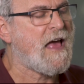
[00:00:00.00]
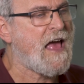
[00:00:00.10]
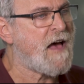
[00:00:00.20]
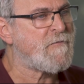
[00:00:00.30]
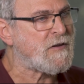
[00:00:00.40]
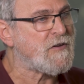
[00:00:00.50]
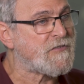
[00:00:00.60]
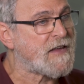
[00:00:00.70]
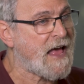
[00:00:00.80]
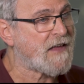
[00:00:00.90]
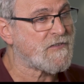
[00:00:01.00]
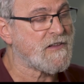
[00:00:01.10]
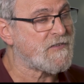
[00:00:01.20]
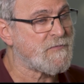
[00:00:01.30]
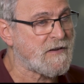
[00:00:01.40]
have been using
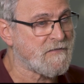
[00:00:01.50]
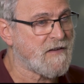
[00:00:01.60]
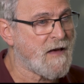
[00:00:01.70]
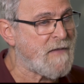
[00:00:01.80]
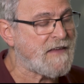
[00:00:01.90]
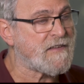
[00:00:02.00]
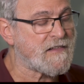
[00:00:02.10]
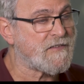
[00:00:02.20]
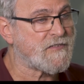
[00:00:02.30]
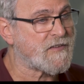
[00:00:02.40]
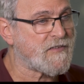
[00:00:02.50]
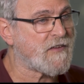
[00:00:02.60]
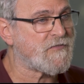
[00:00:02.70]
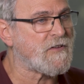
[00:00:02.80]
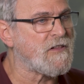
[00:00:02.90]
Haskell. It's been amazingly
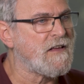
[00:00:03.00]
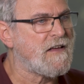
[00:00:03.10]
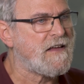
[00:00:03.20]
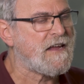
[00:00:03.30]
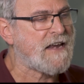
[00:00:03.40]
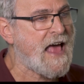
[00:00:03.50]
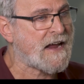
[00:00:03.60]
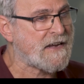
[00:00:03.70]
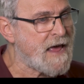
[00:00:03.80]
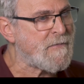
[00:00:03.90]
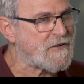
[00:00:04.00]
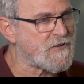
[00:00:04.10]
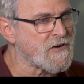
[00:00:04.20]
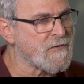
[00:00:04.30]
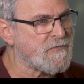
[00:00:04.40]
successful in academic
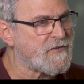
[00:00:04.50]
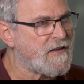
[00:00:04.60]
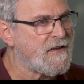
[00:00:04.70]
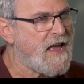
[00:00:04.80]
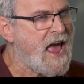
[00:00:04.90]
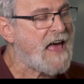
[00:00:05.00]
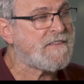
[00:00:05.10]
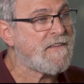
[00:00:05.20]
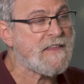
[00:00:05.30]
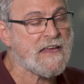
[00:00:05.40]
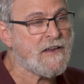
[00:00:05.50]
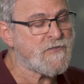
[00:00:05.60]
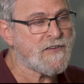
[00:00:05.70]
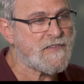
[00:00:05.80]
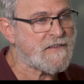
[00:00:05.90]
terms. And then the
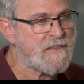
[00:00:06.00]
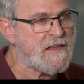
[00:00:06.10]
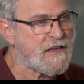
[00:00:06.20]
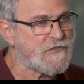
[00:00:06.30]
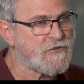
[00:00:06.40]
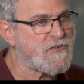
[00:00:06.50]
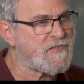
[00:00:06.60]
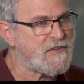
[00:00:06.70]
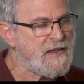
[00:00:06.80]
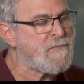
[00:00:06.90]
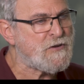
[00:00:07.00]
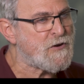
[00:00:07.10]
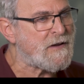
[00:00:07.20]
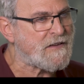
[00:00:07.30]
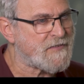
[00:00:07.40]
interesting thing is you just keep
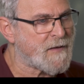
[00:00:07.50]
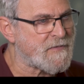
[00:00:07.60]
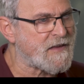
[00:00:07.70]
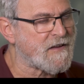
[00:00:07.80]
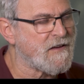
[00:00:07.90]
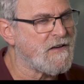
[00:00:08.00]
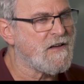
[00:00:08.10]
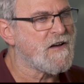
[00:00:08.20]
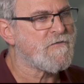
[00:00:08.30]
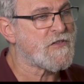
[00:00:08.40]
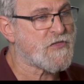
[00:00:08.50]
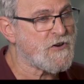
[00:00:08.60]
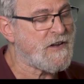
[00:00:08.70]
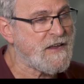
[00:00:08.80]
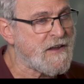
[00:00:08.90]
doing something for
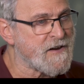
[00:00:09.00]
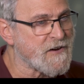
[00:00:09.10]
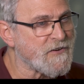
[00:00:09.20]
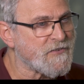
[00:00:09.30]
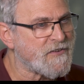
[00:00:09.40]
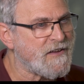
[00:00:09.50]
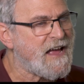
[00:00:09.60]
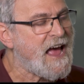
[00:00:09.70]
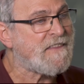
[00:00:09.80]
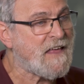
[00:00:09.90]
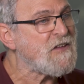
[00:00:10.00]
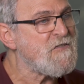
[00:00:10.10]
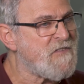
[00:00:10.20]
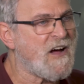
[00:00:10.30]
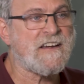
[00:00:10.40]
30 years, and then
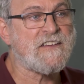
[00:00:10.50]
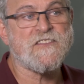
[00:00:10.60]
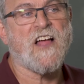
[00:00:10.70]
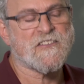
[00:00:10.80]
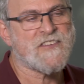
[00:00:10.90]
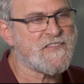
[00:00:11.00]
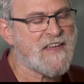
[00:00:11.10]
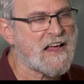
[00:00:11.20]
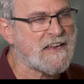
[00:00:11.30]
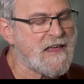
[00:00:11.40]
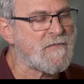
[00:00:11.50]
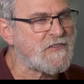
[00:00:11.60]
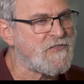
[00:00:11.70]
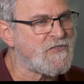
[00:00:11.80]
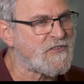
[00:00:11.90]
you find it's not just
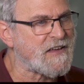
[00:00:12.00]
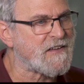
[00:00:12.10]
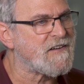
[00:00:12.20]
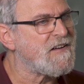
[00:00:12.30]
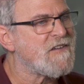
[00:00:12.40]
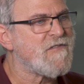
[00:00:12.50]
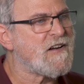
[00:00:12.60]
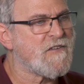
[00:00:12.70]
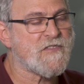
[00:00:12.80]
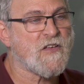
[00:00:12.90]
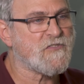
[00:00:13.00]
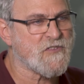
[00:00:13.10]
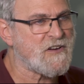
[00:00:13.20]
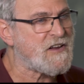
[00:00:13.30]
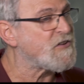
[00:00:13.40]
academics using it, right? Over those
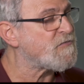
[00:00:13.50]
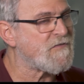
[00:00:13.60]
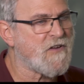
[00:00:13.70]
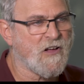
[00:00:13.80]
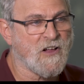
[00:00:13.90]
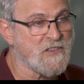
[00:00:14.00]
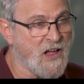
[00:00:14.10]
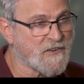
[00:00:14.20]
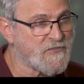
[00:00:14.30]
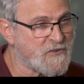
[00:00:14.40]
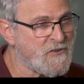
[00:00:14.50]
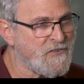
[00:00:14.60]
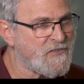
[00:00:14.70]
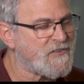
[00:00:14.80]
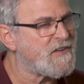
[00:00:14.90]
30 years, we've taught a lot of
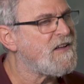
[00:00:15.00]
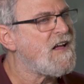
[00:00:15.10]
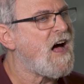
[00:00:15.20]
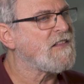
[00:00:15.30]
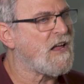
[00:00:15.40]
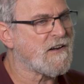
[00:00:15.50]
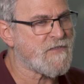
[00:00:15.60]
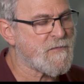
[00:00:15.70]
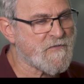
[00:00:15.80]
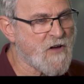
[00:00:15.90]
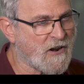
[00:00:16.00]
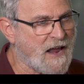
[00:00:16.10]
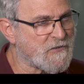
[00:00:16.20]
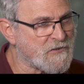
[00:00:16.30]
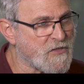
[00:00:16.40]
students. A lot of them have gone
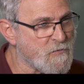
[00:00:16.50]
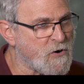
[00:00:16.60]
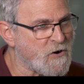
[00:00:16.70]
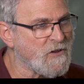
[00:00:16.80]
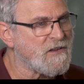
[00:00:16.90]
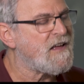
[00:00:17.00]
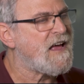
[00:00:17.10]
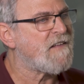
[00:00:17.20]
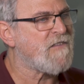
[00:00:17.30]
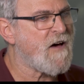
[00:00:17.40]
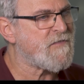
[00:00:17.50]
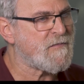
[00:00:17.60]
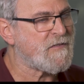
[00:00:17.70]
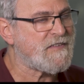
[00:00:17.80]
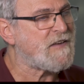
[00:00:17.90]
out into the world, and a lot of
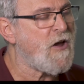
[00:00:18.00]
them have said,